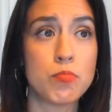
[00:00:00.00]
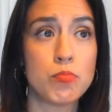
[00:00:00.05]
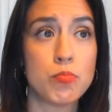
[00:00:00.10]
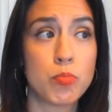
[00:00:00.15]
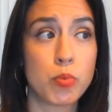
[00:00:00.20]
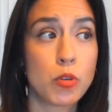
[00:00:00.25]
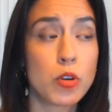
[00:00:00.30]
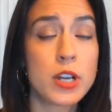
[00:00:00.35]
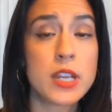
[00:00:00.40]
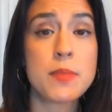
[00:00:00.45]

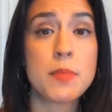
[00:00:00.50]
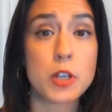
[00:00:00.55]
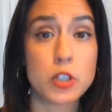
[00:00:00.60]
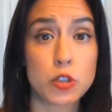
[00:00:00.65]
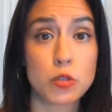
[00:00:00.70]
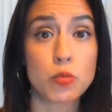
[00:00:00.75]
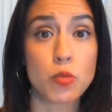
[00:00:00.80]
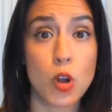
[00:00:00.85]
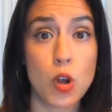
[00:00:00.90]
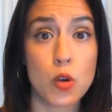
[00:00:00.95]
pretty much
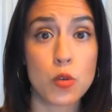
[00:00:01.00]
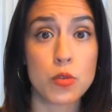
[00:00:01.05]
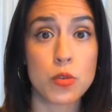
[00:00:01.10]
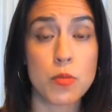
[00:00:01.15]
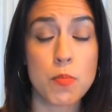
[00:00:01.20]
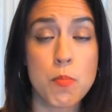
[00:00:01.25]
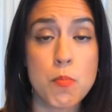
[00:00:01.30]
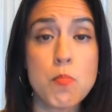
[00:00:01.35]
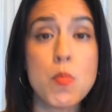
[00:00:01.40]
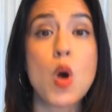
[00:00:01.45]
wrote
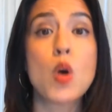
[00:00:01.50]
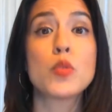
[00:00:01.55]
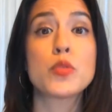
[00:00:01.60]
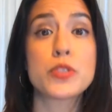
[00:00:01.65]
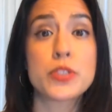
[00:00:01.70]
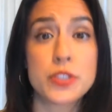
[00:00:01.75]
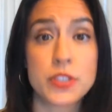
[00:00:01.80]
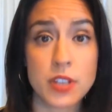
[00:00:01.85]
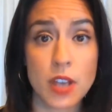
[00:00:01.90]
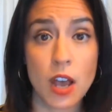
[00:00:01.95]

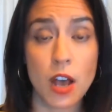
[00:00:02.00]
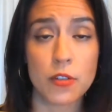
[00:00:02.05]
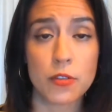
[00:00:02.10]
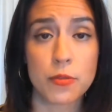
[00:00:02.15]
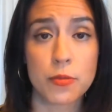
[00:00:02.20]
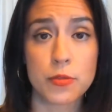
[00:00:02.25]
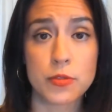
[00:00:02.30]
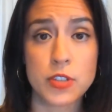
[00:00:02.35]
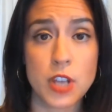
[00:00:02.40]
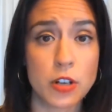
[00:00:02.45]
most of